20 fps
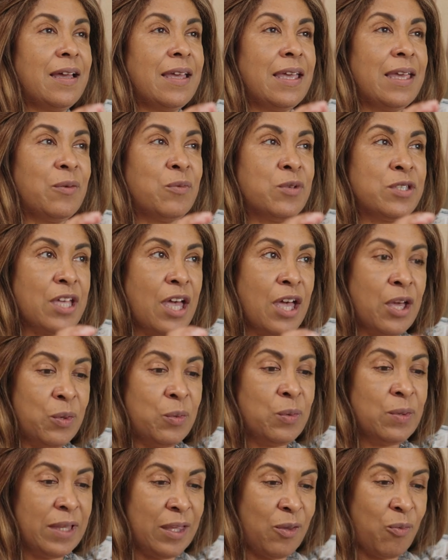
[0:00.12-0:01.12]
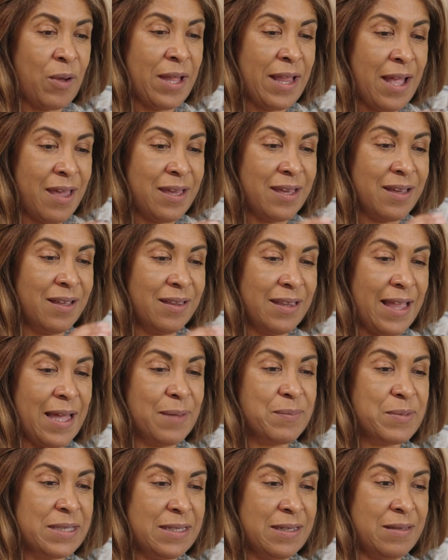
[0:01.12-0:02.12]
it was only when I
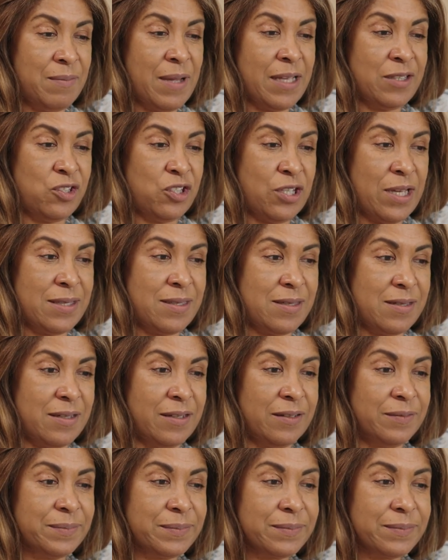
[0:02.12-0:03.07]
collapsed in Manchester